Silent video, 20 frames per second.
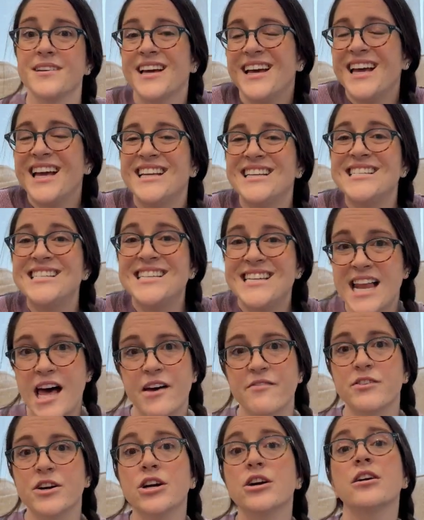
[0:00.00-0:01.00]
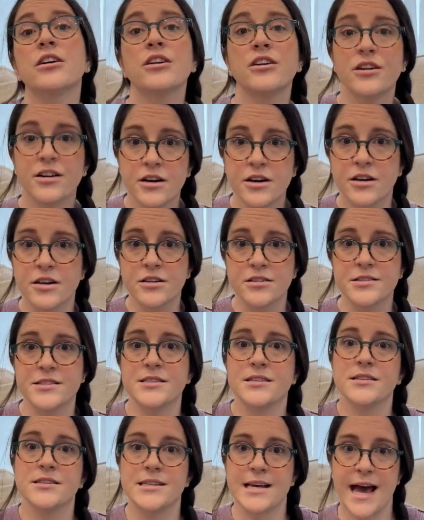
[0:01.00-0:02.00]
It never
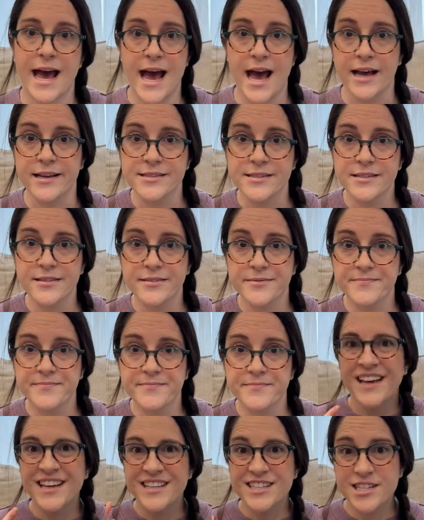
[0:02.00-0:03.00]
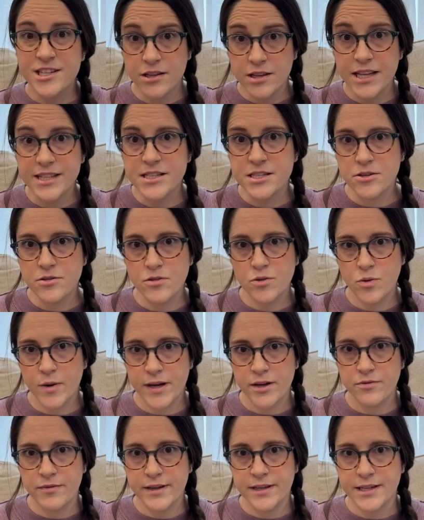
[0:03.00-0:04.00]
hurts to ask. So let's do a
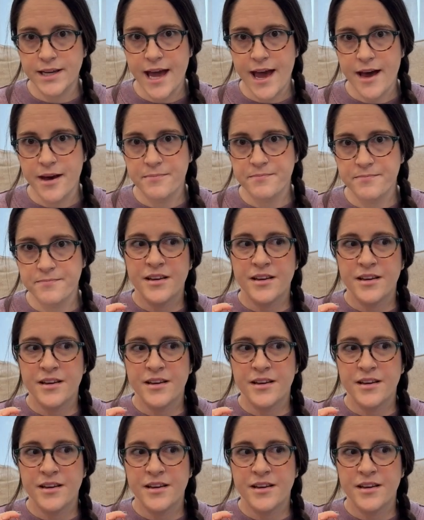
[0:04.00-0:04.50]
quick recap.